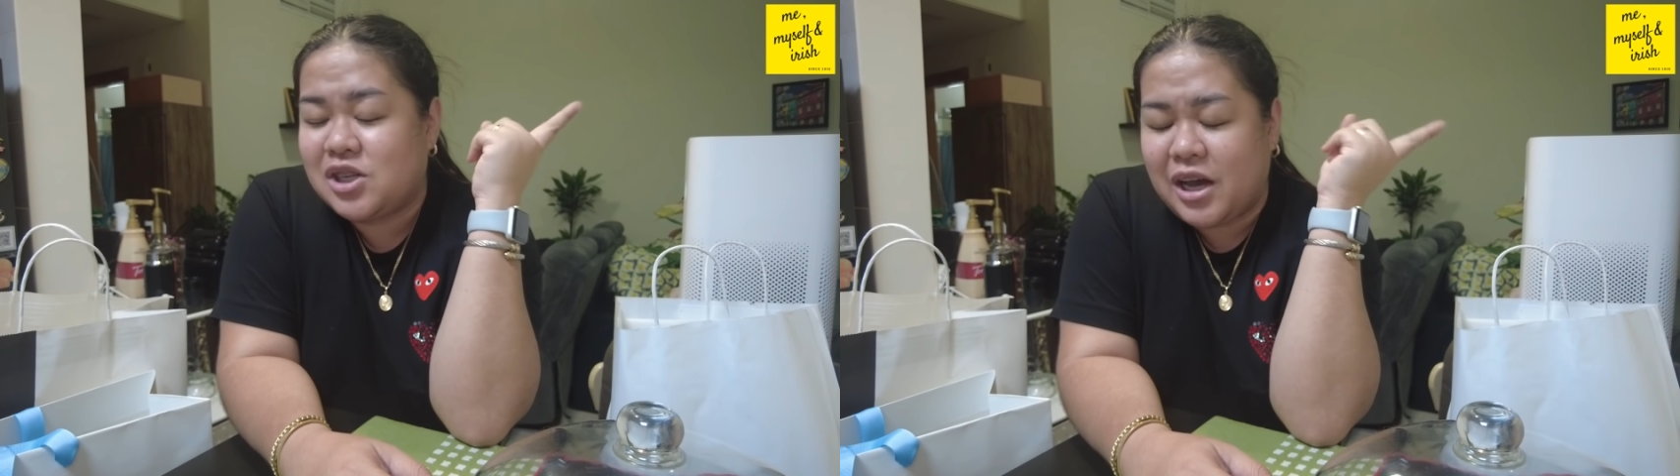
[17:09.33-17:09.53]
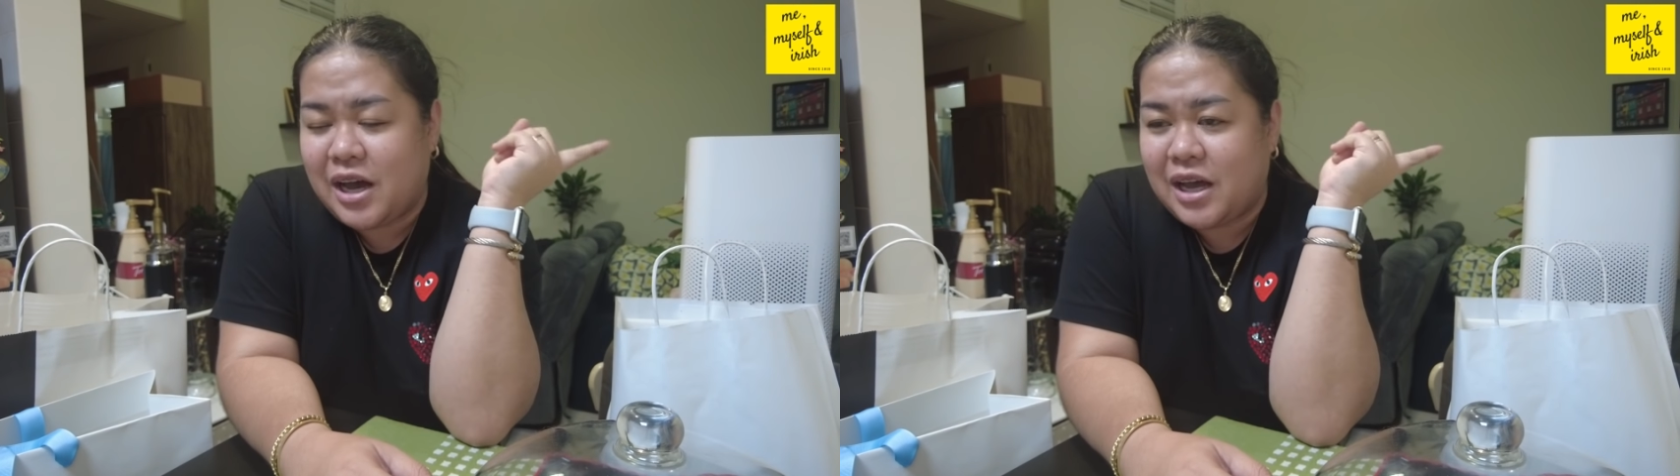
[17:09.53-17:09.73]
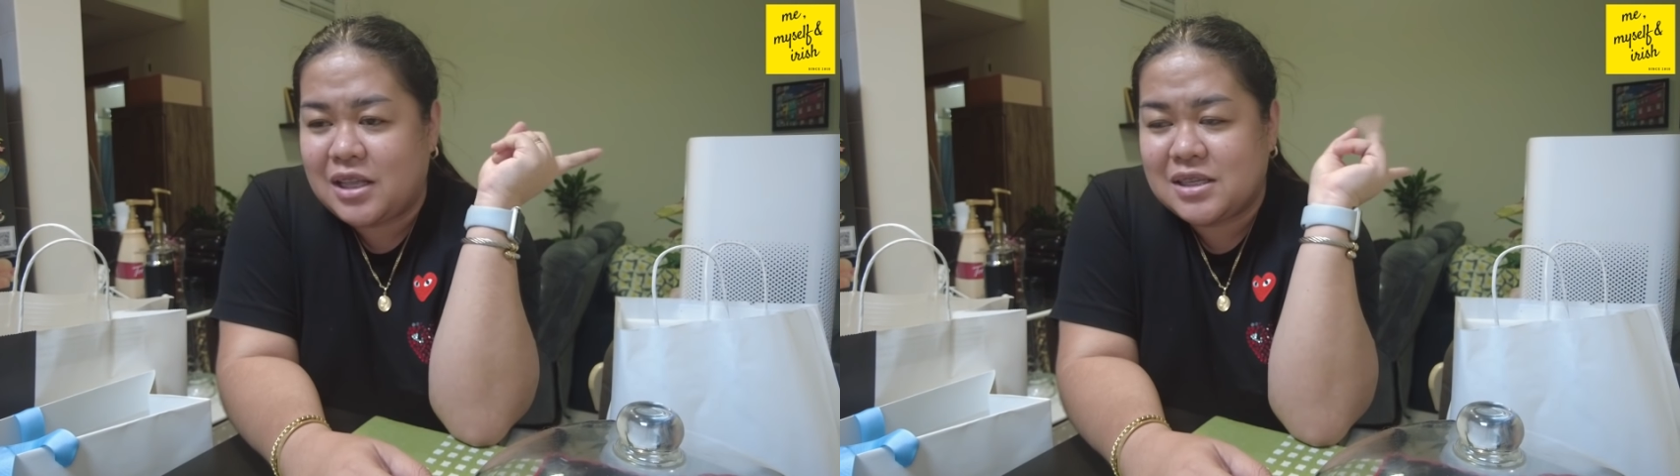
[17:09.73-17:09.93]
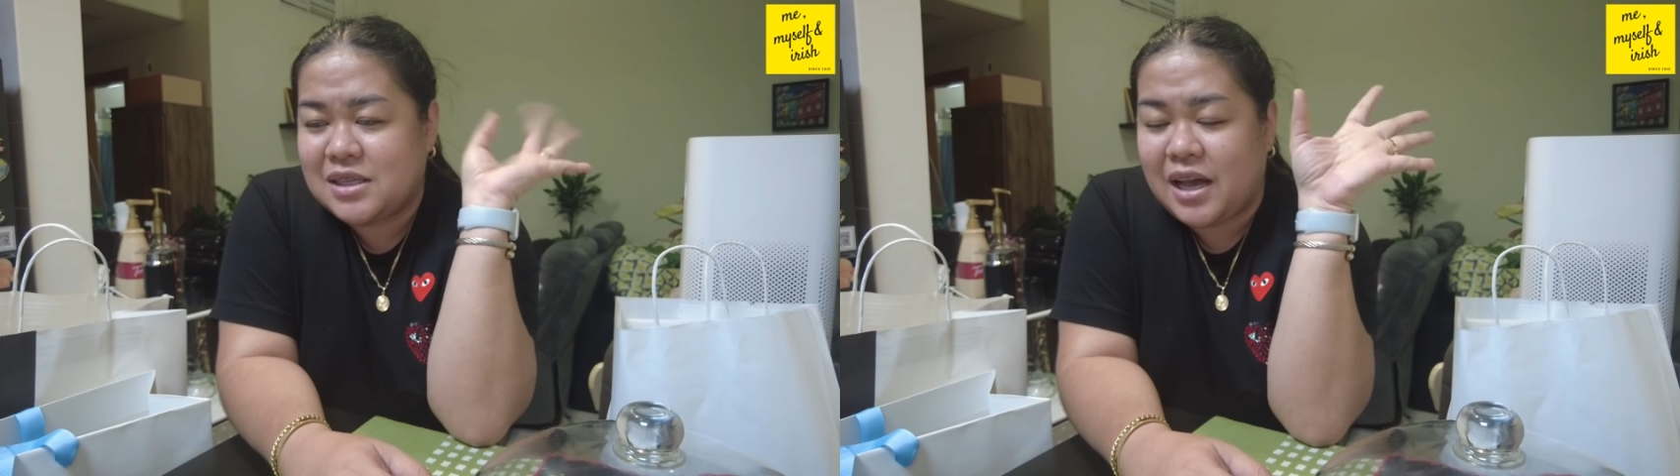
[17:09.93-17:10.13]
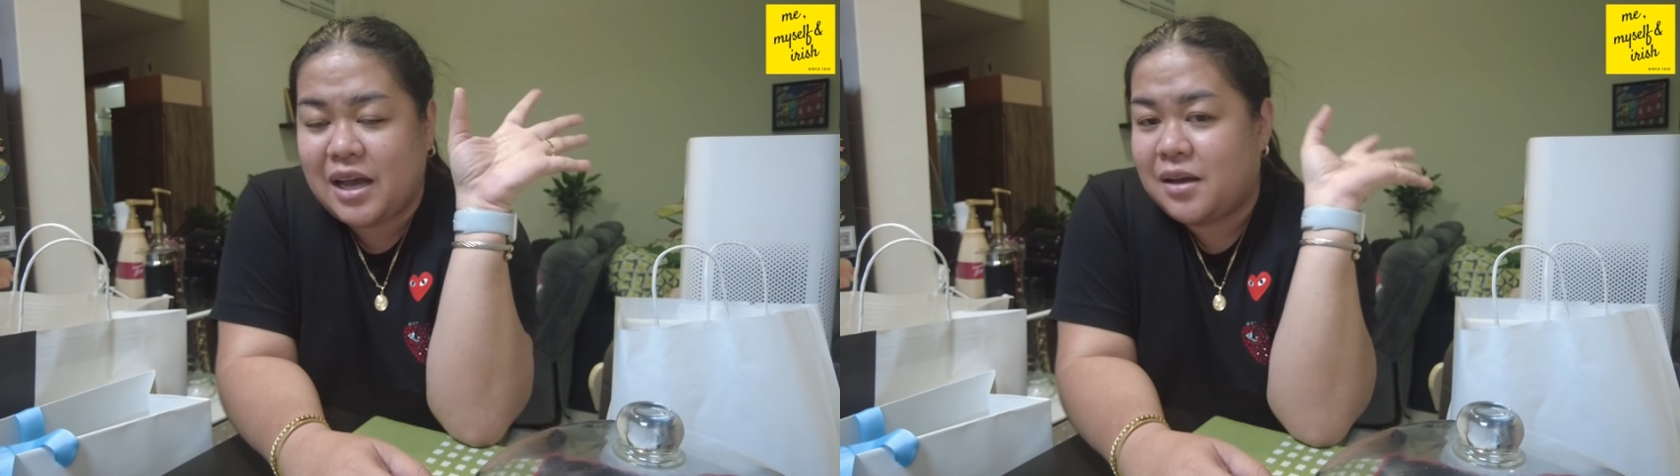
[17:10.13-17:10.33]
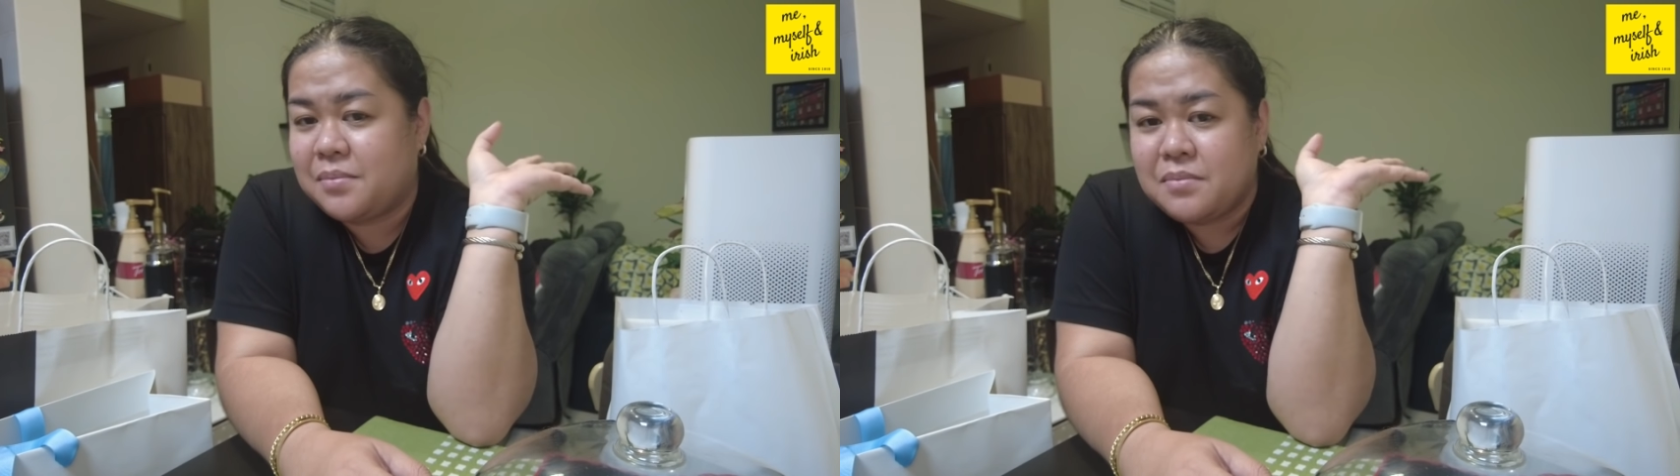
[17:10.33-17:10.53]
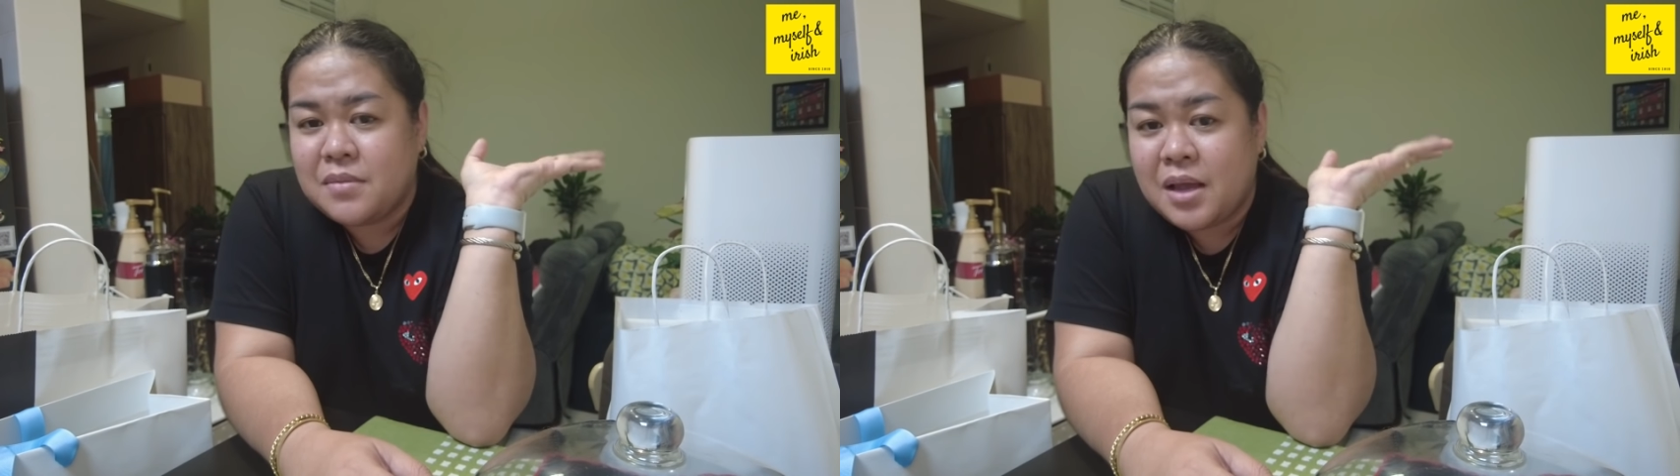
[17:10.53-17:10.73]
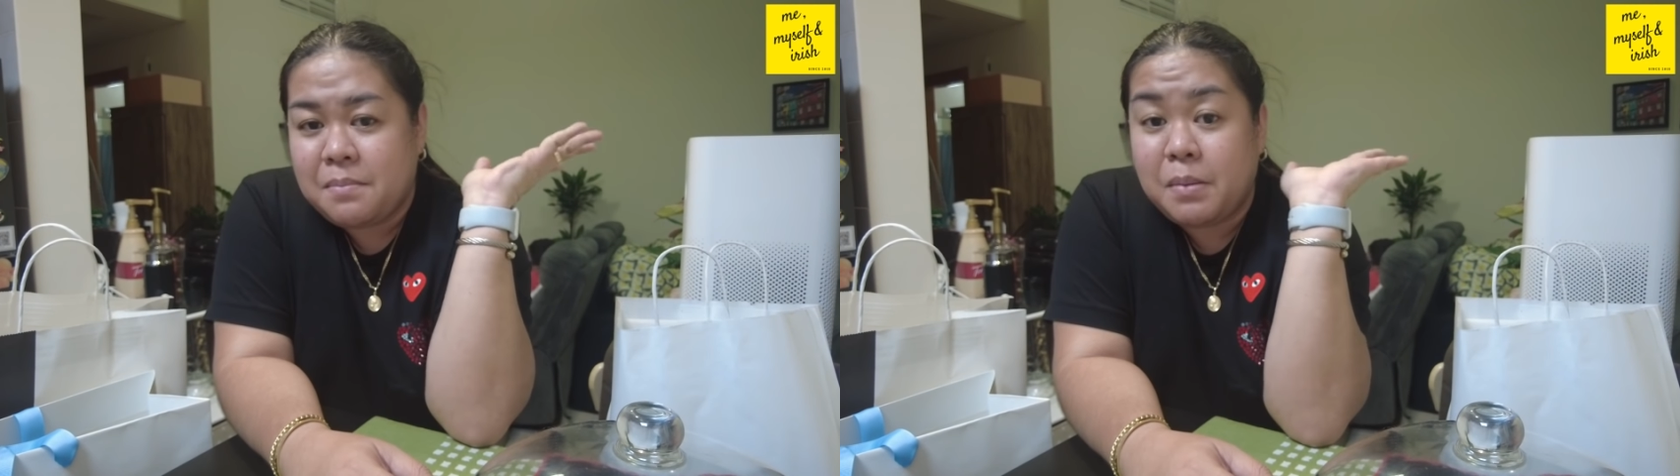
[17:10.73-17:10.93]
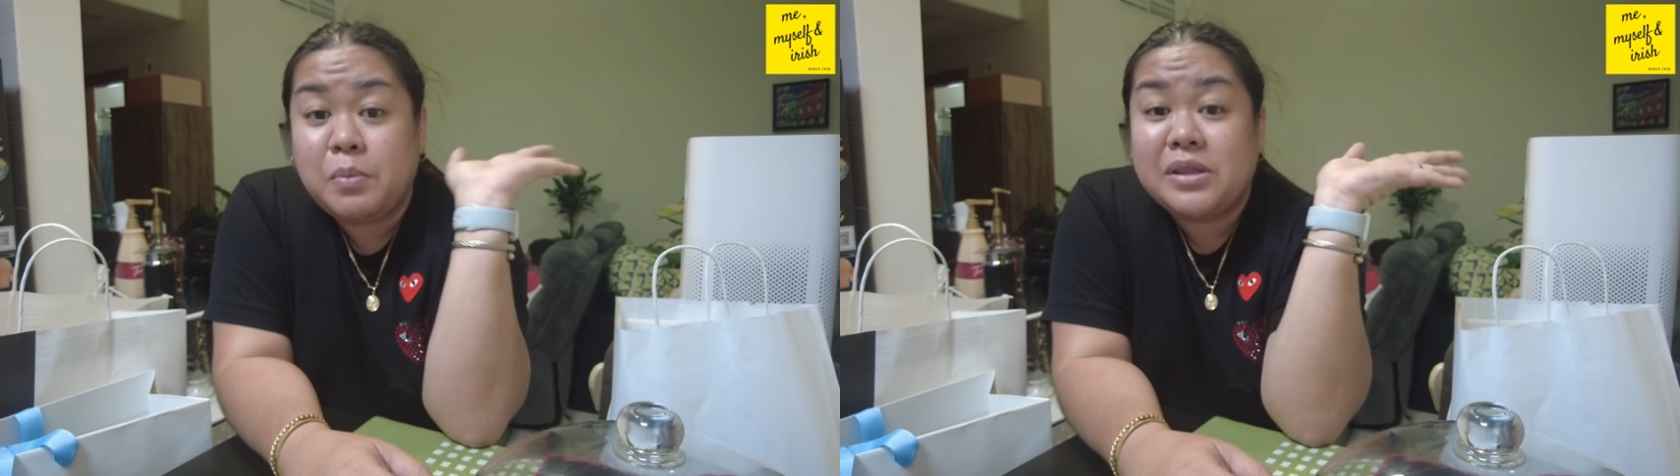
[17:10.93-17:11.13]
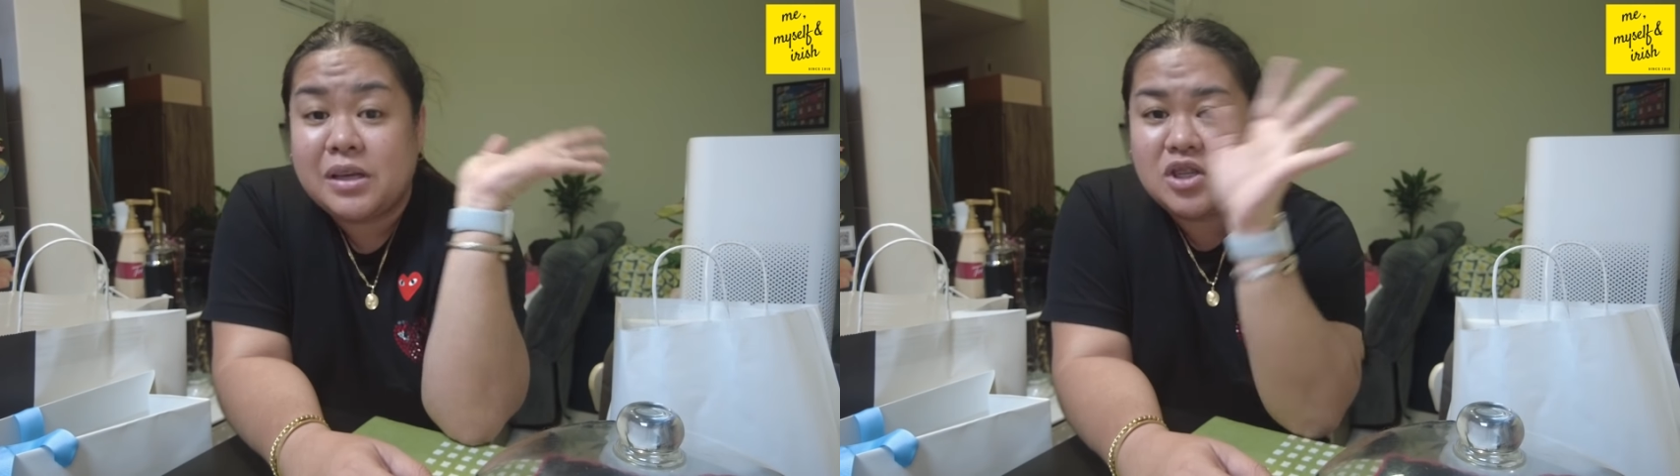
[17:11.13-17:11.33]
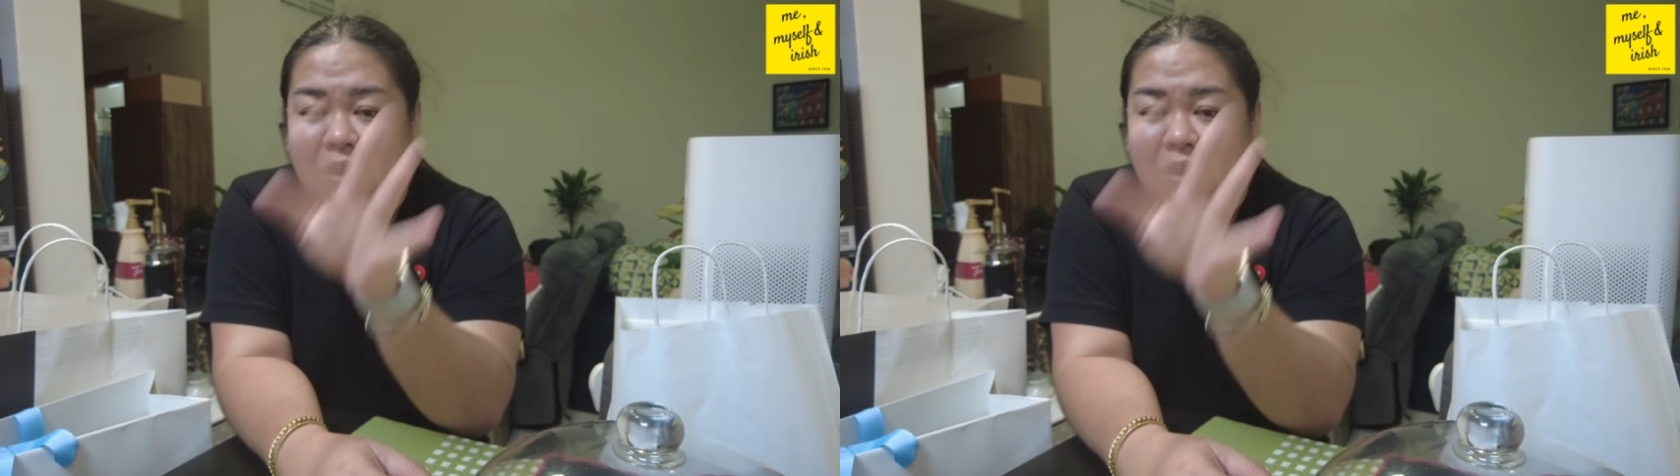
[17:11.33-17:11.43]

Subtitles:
Diyan sa papuntang